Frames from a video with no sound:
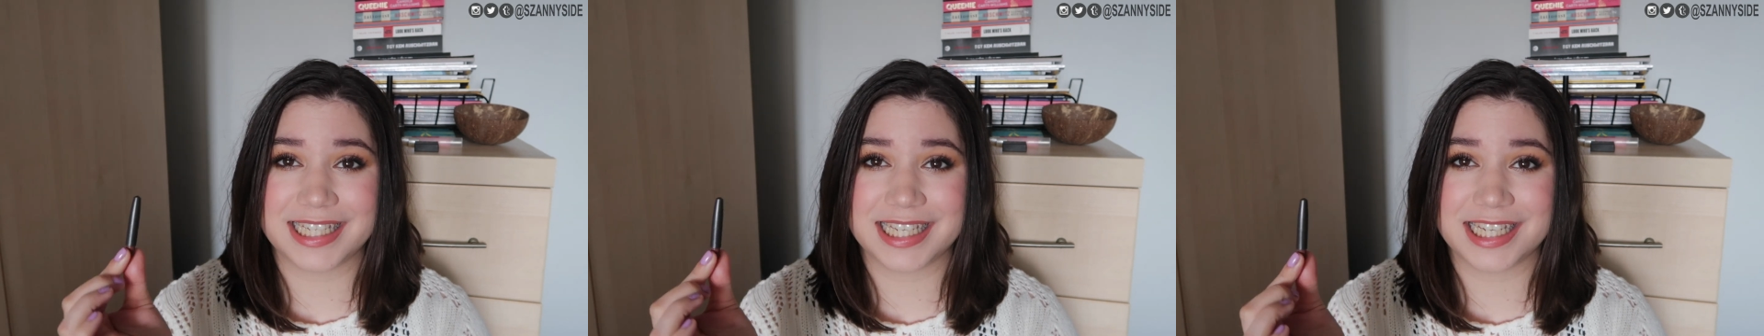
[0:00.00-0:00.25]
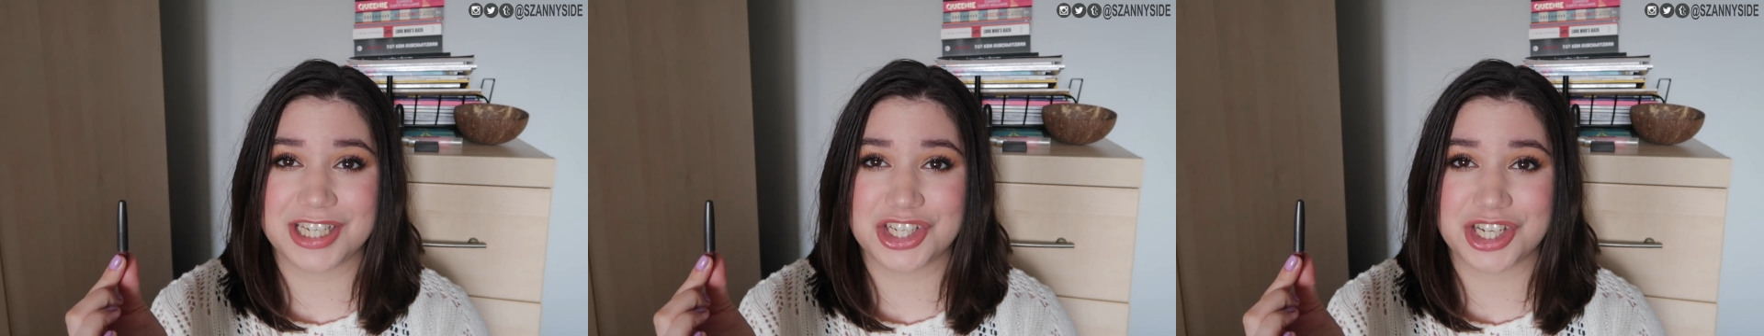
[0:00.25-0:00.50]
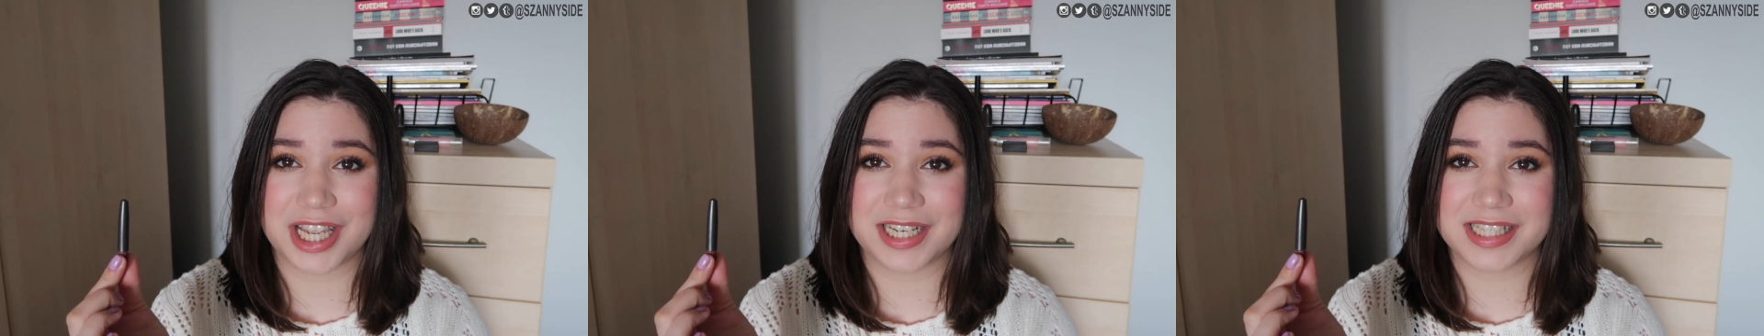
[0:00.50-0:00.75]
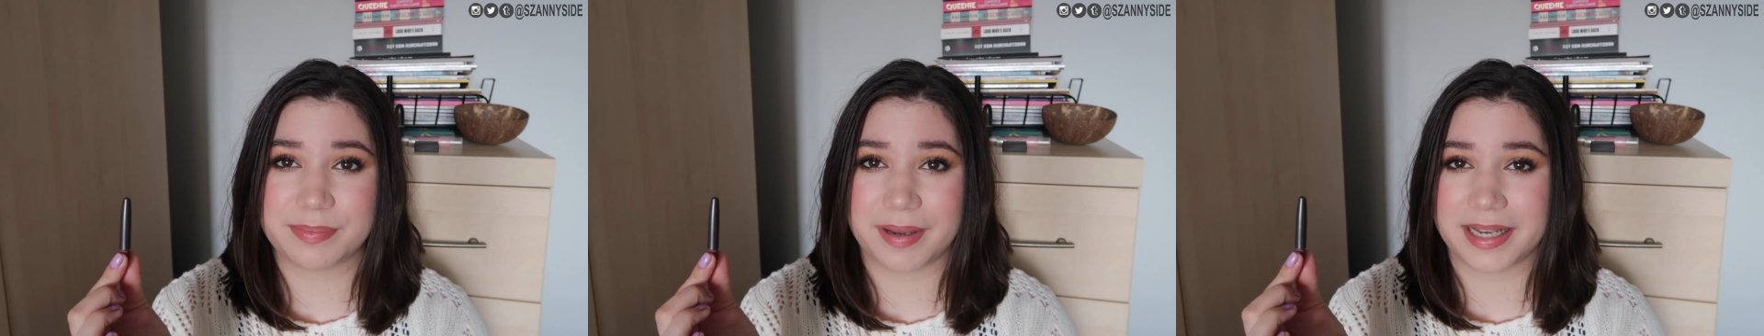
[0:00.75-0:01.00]
the shade
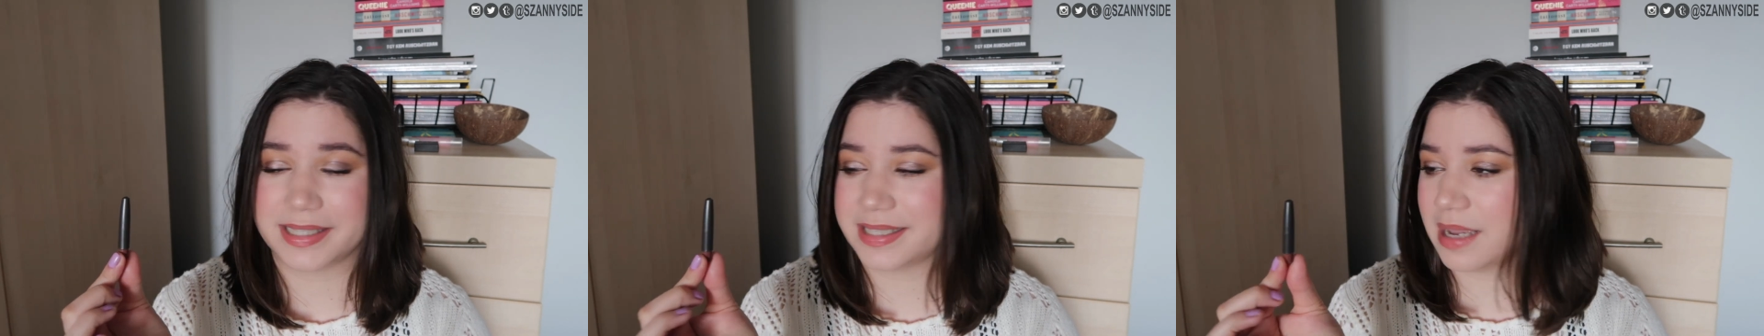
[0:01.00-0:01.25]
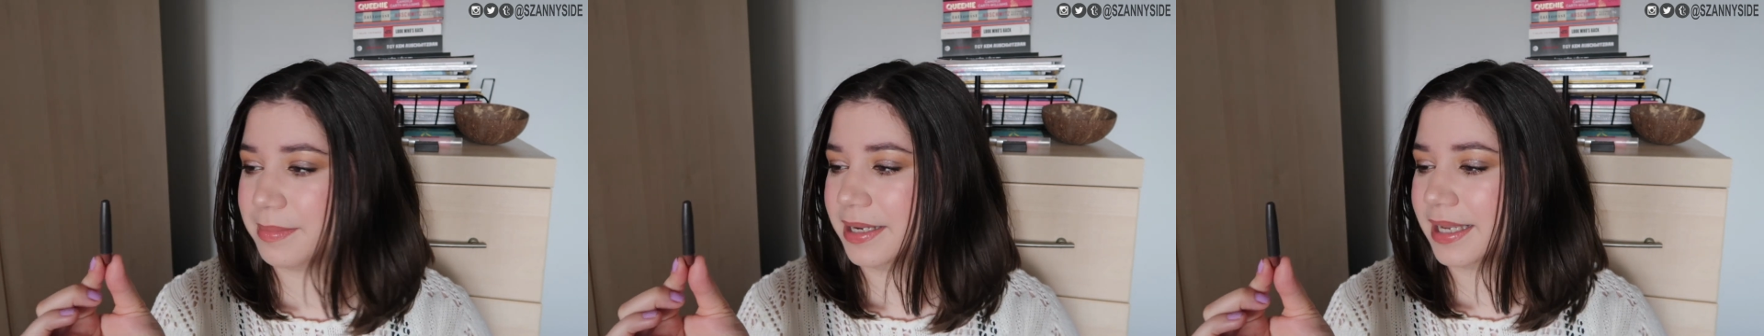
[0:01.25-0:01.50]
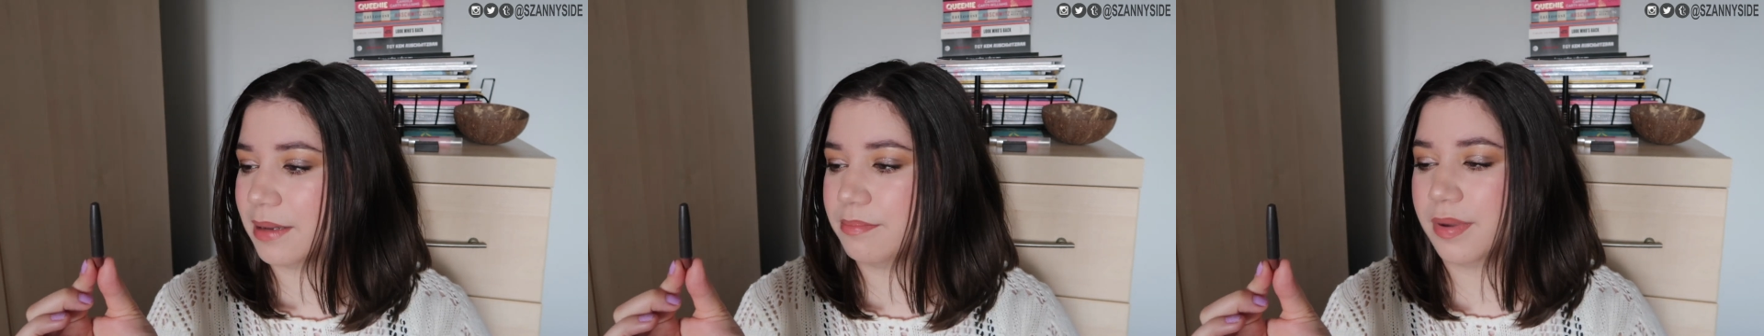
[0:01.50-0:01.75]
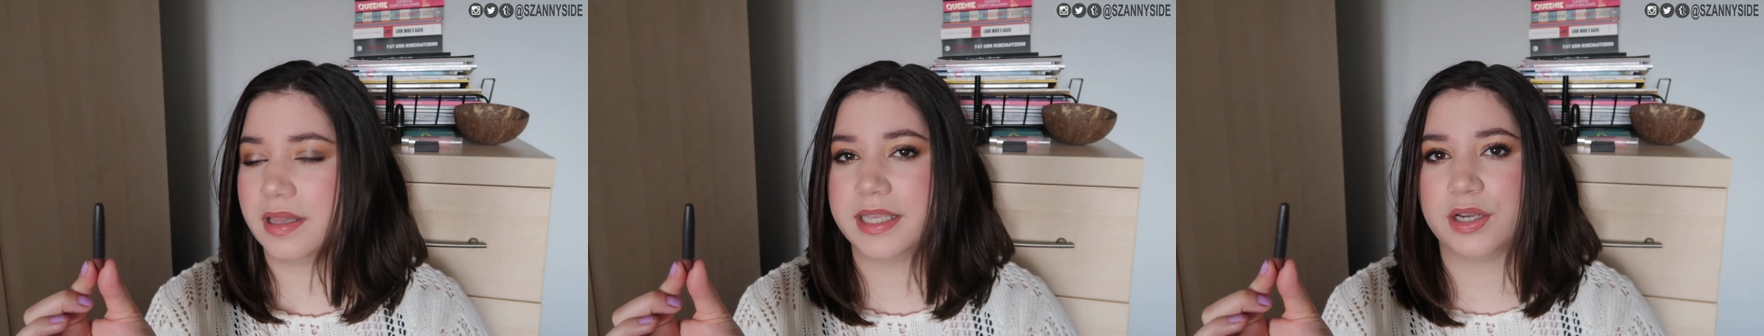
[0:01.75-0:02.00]
Spice. I mean, I can
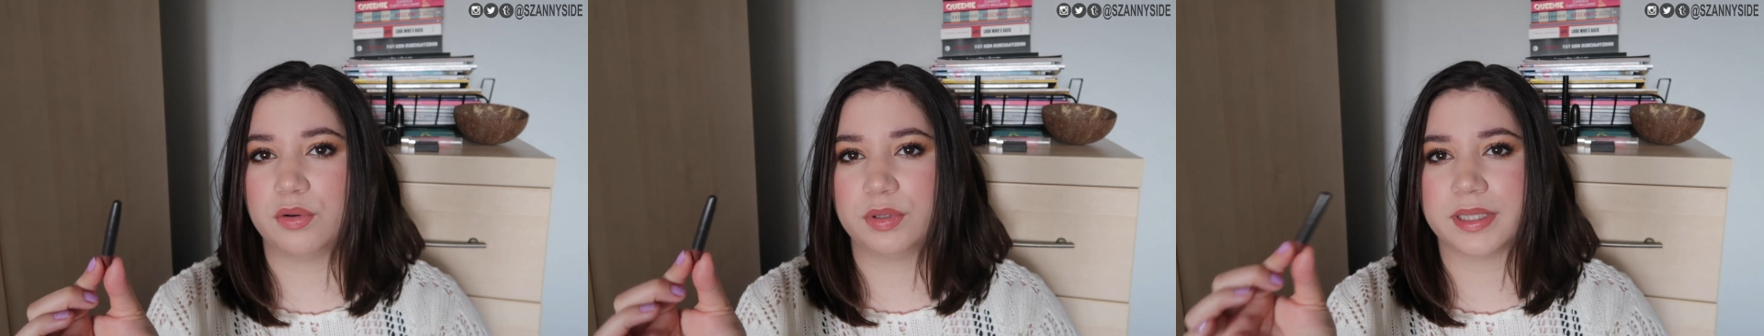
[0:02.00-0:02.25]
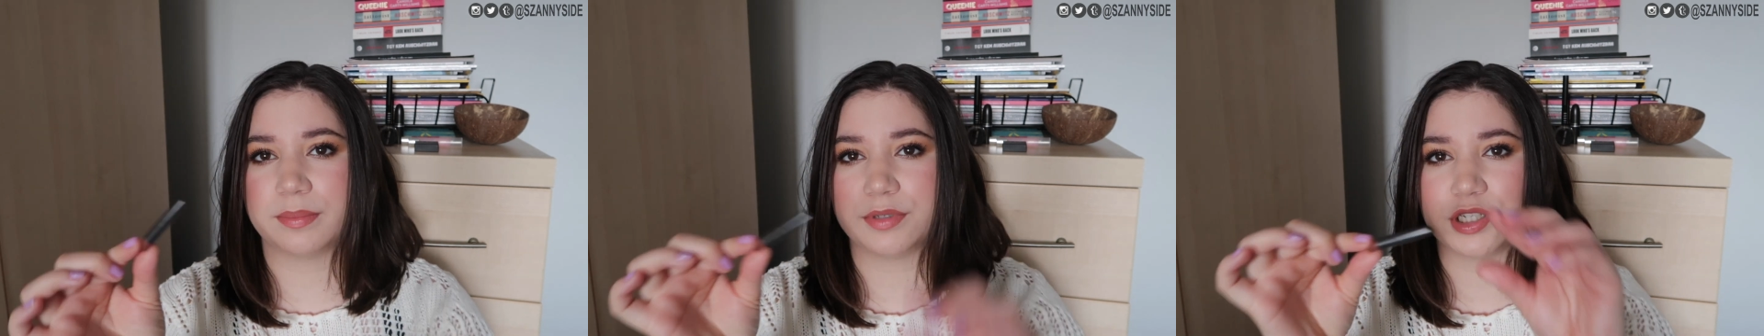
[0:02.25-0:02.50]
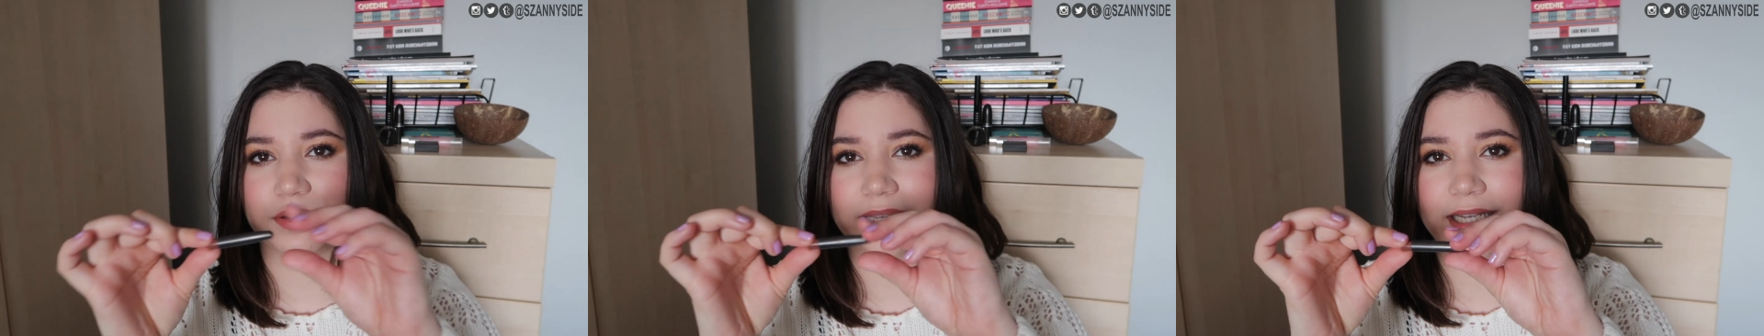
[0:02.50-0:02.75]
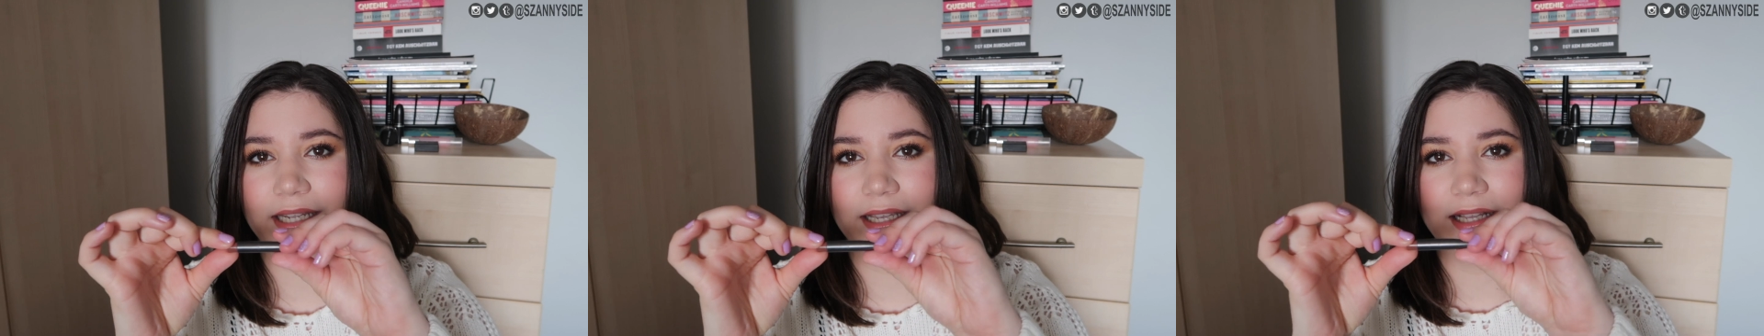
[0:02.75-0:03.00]
barely hold up to it.